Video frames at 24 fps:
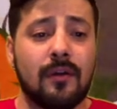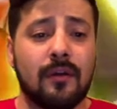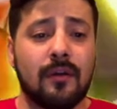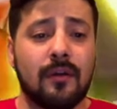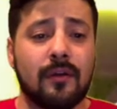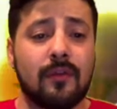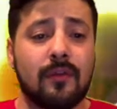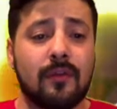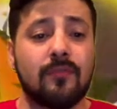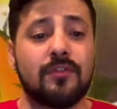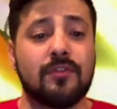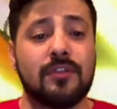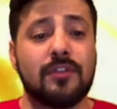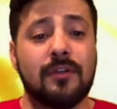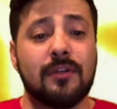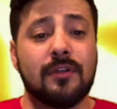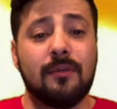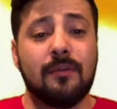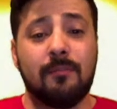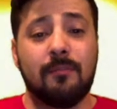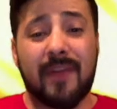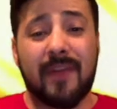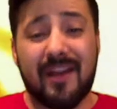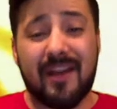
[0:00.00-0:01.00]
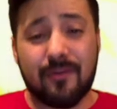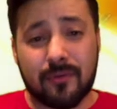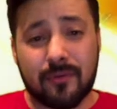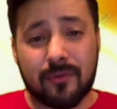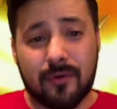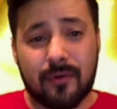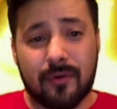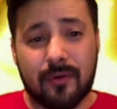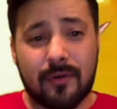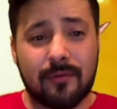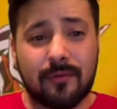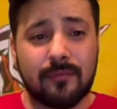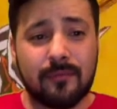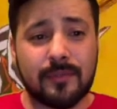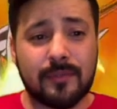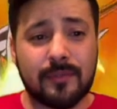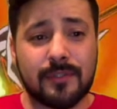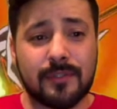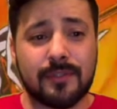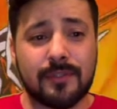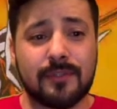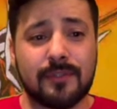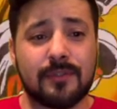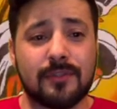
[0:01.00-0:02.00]
Gogeta battle card, which
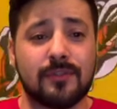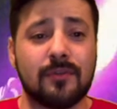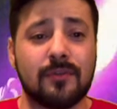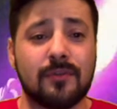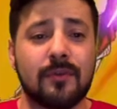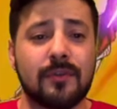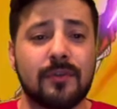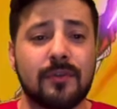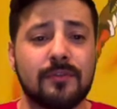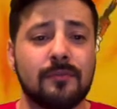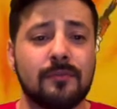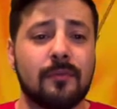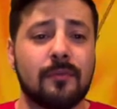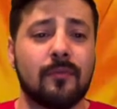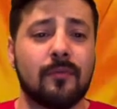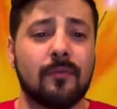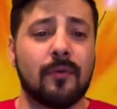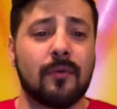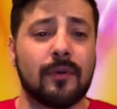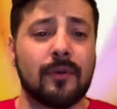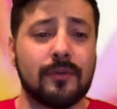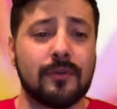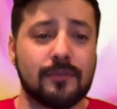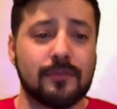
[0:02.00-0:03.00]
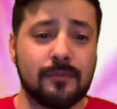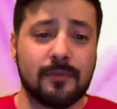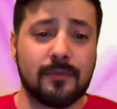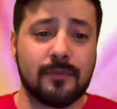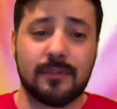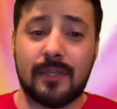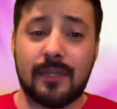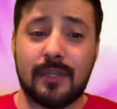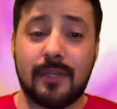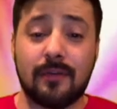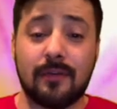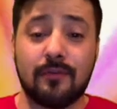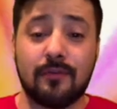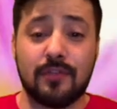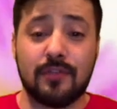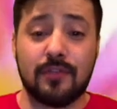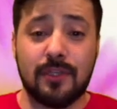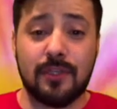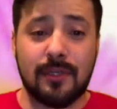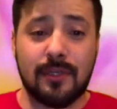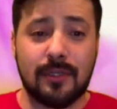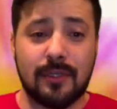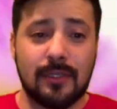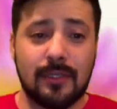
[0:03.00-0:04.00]
is Soaring Super Warrior Super Saiyan
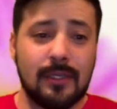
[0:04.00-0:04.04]
Gogeta.